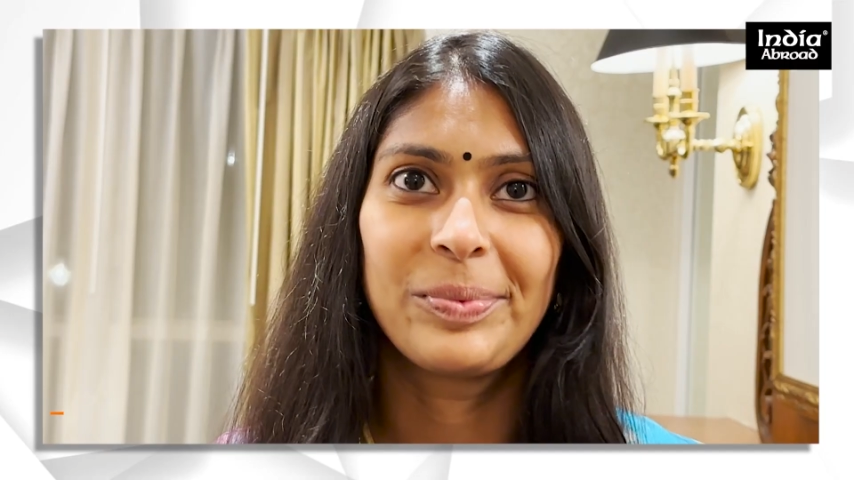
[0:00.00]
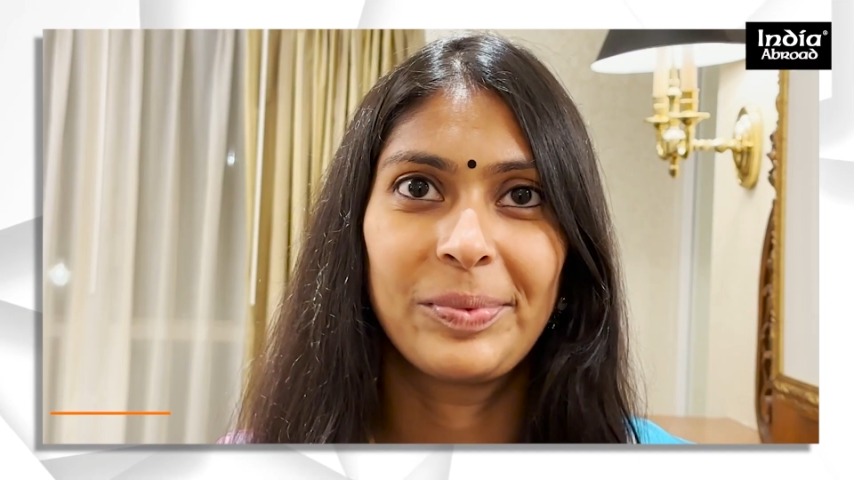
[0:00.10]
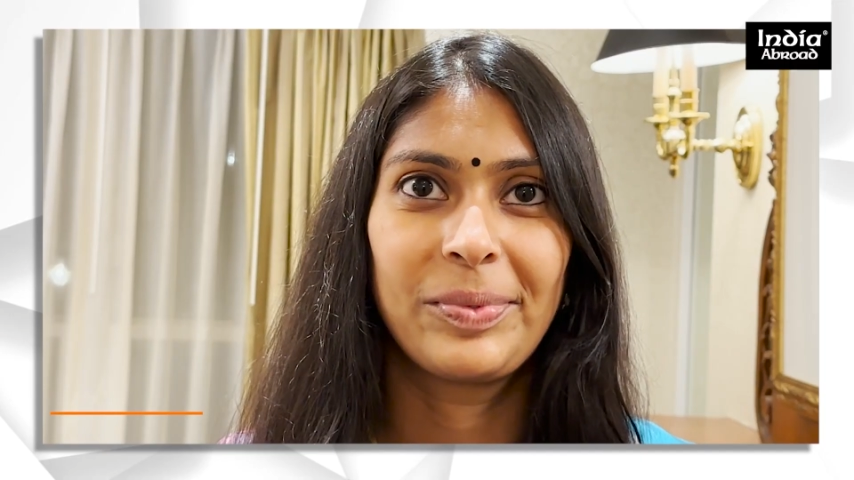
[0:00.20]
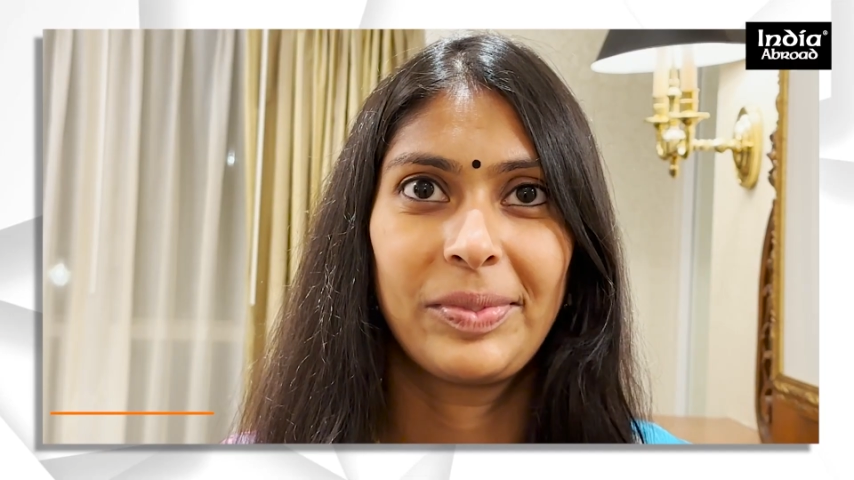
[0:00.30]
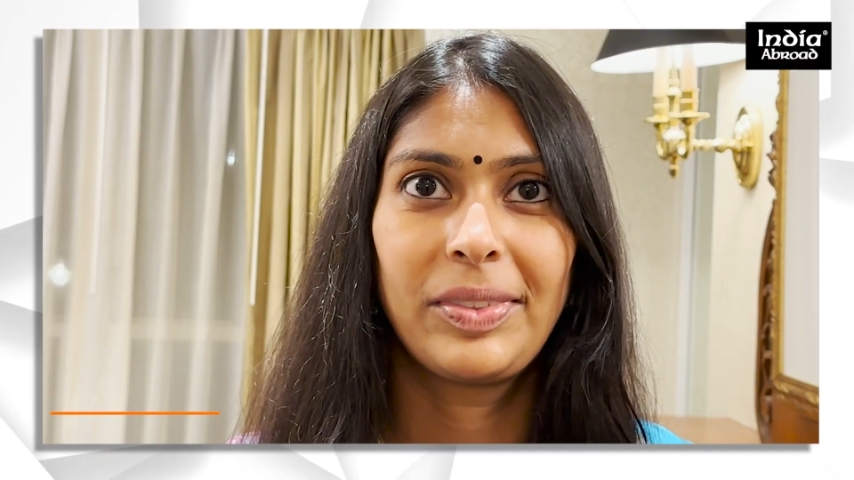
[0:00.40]

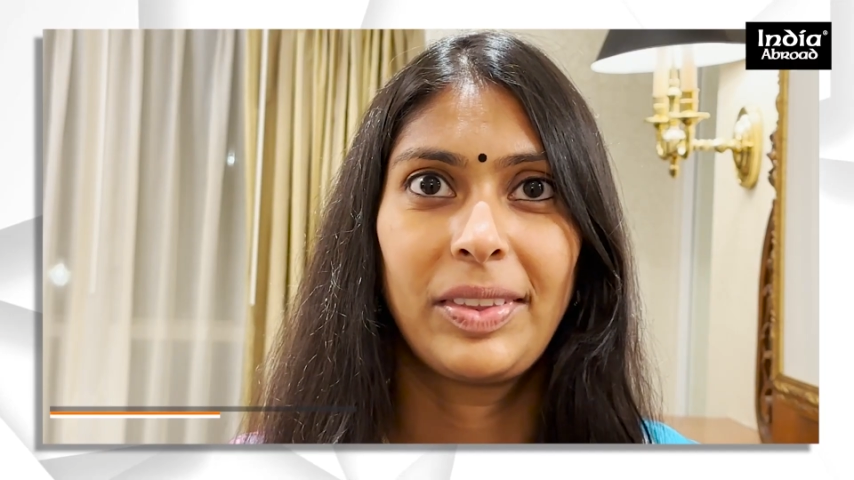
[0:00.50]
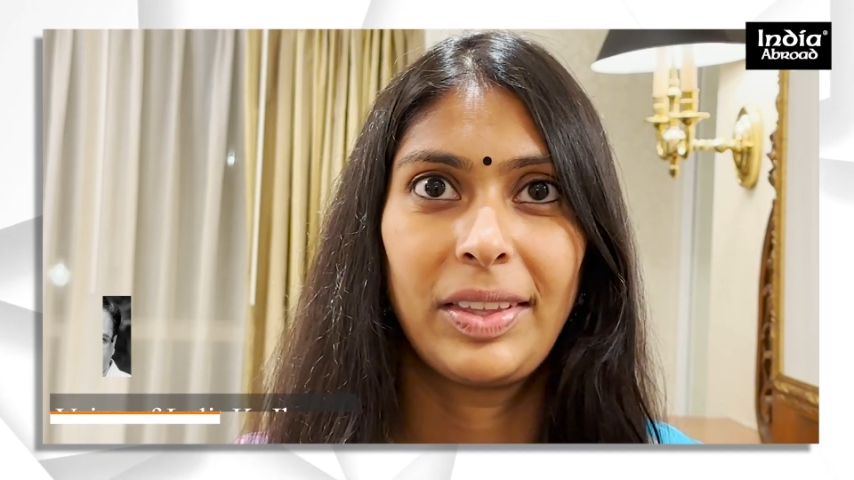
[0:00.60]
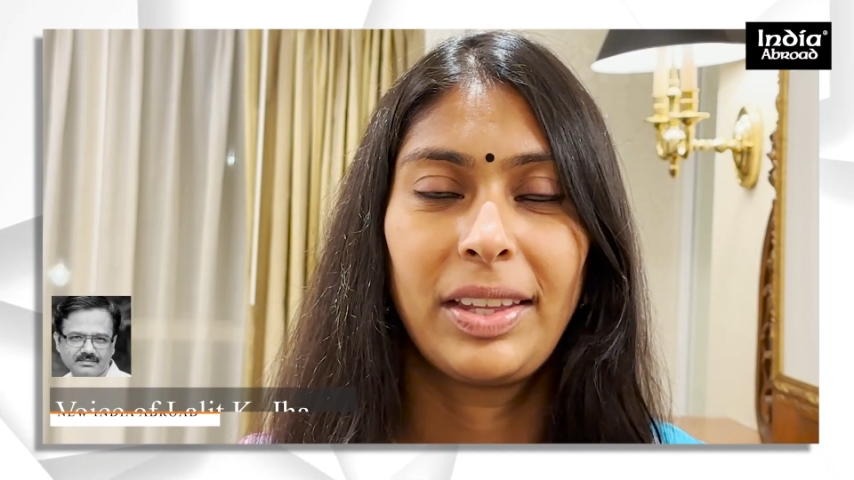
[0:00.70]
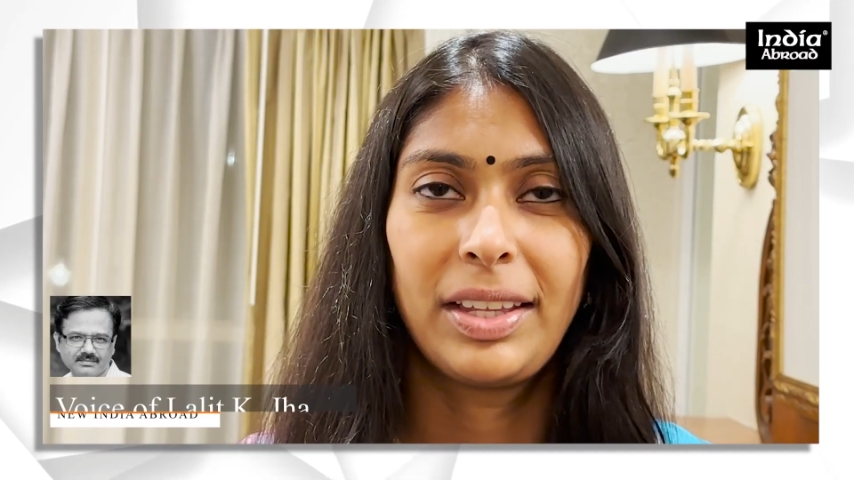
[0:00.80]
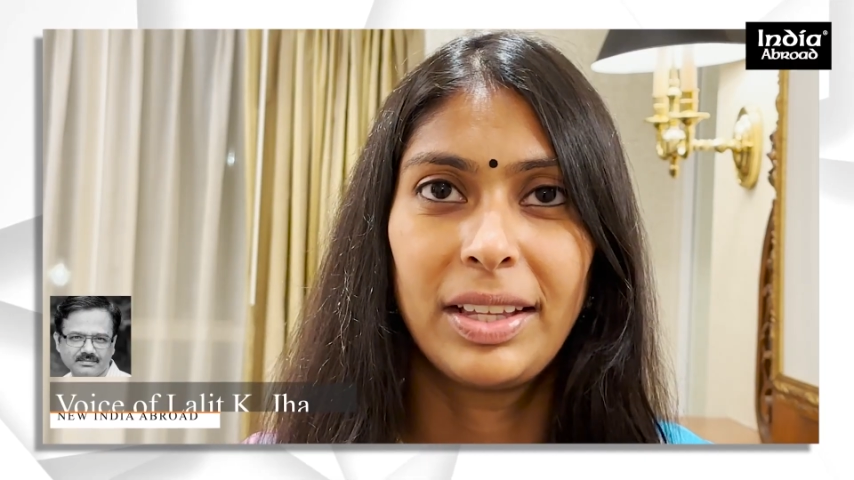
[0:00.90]
What are the
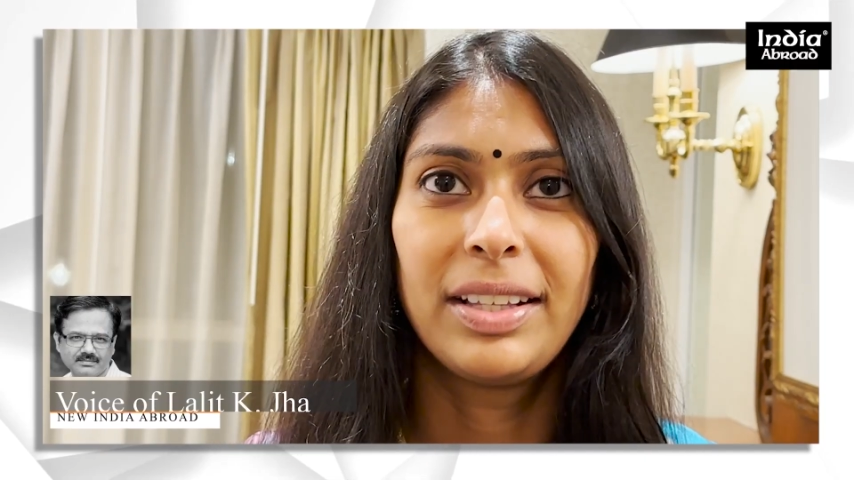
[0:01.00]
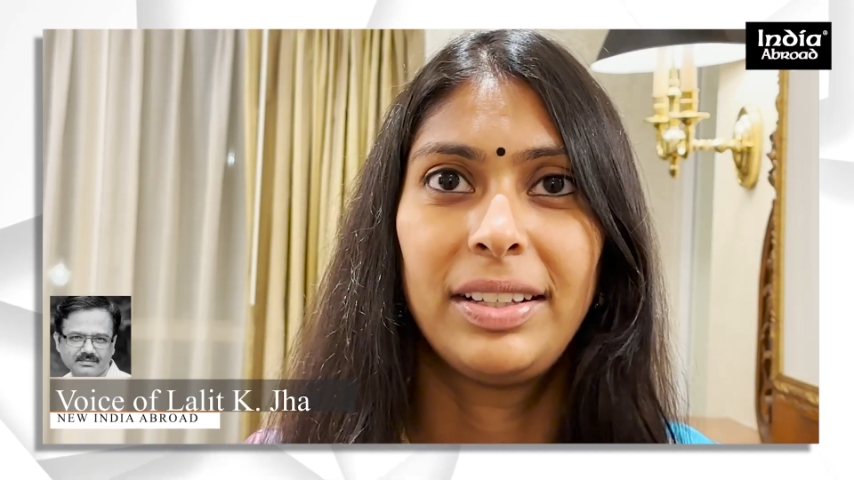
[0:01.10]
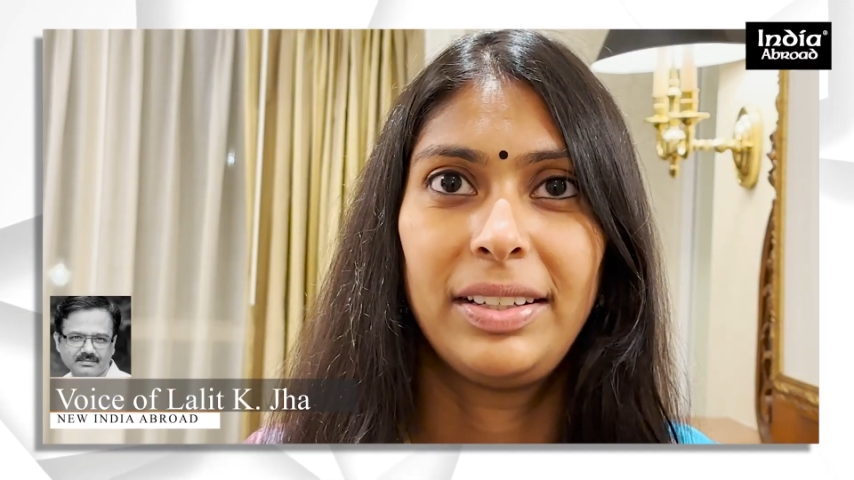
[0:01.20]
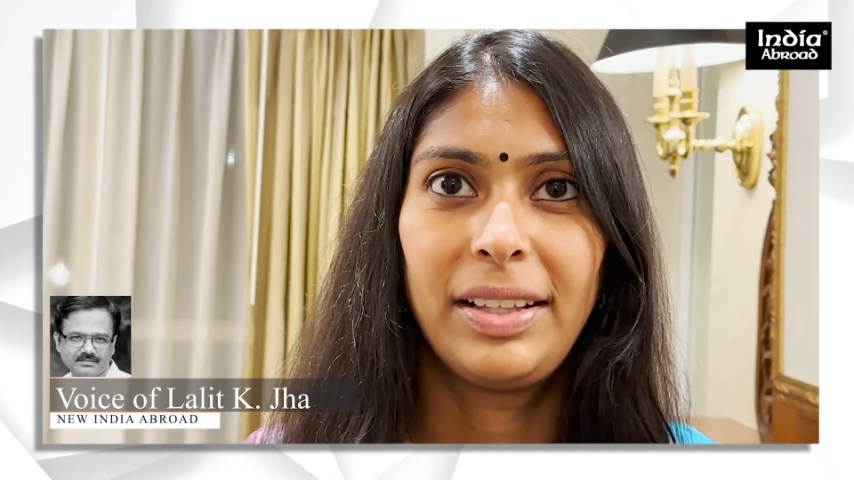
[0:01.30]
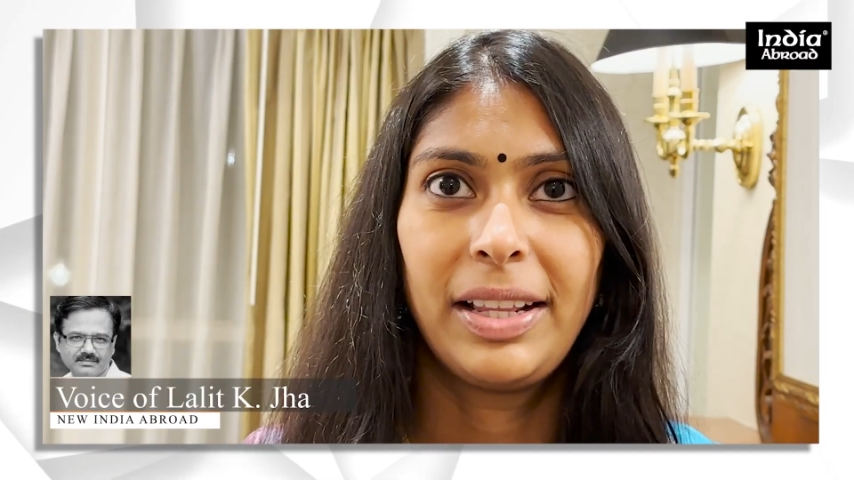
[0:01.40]
activities
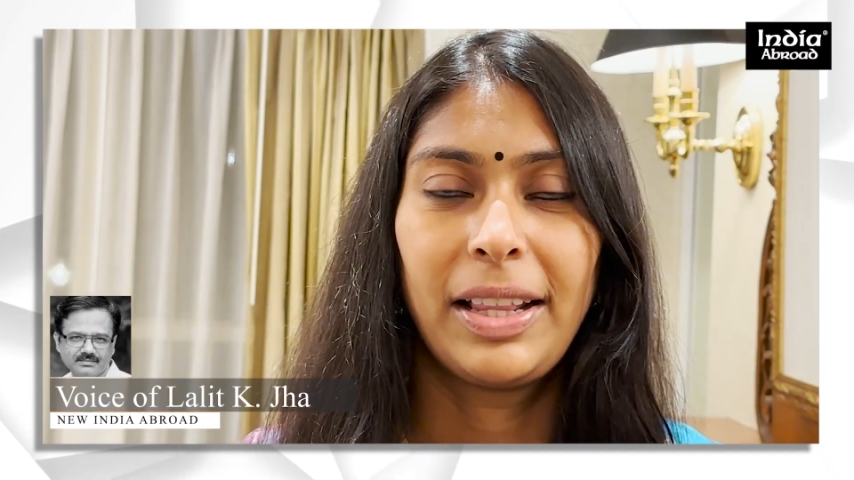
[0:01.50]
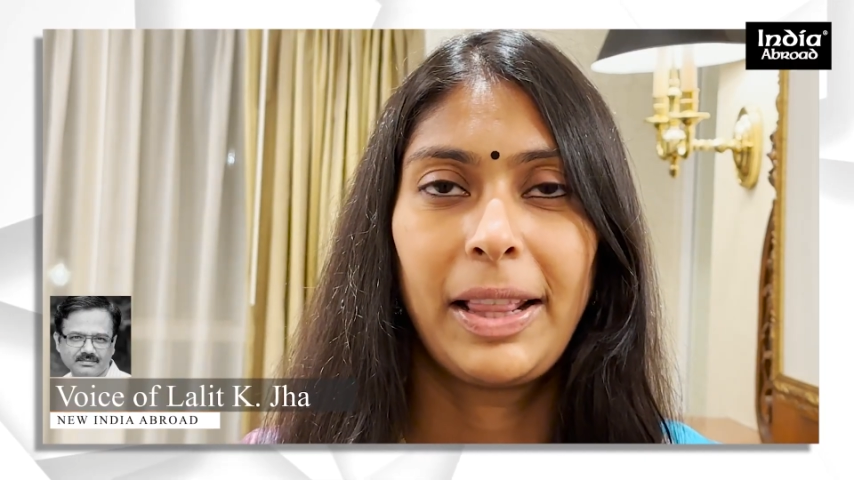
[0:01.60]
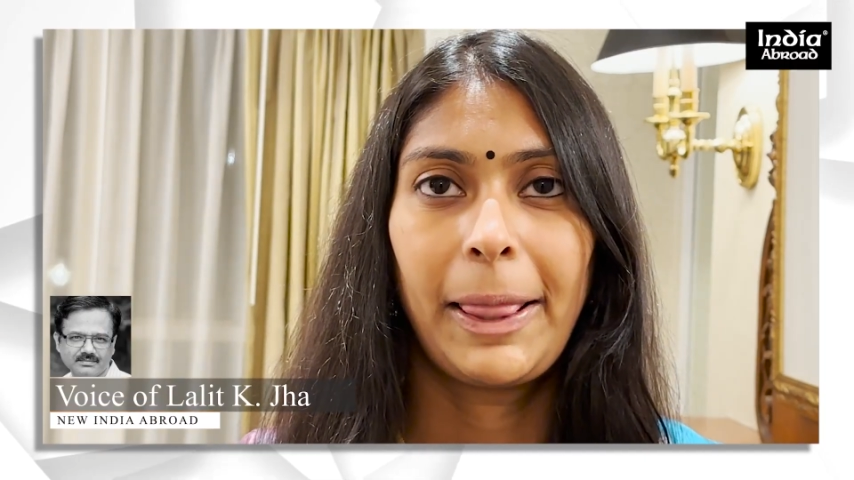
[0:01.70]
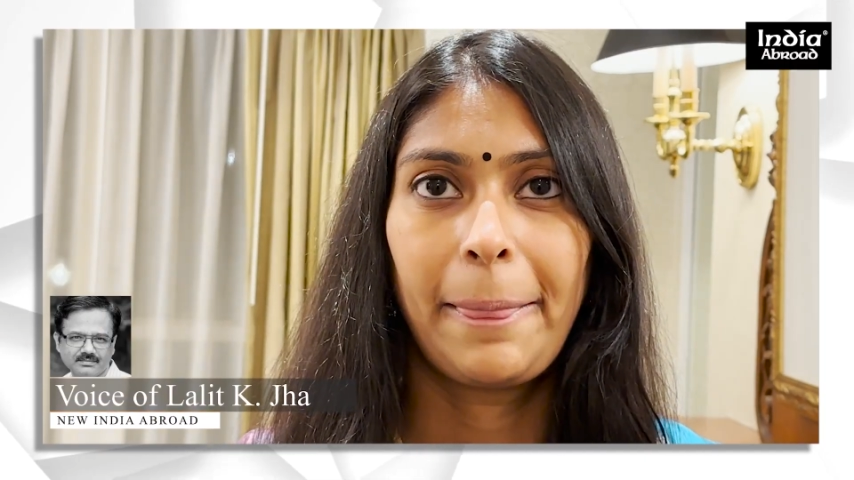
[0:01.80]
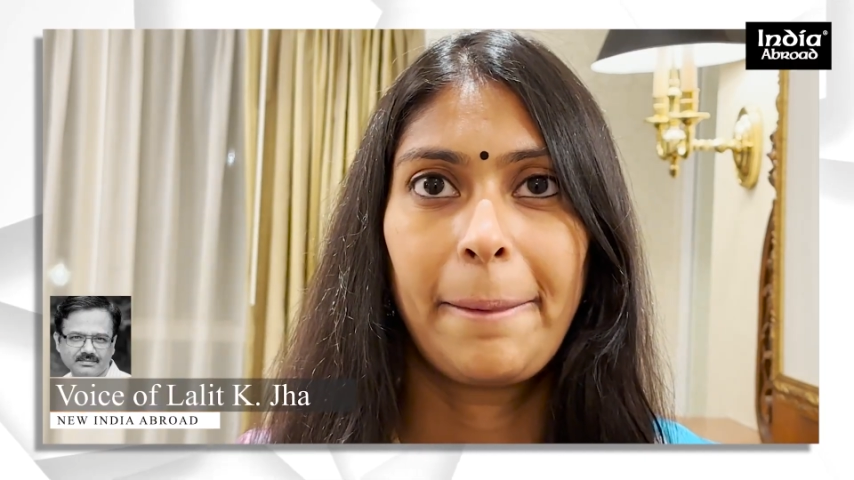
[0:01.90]
of Hindu Students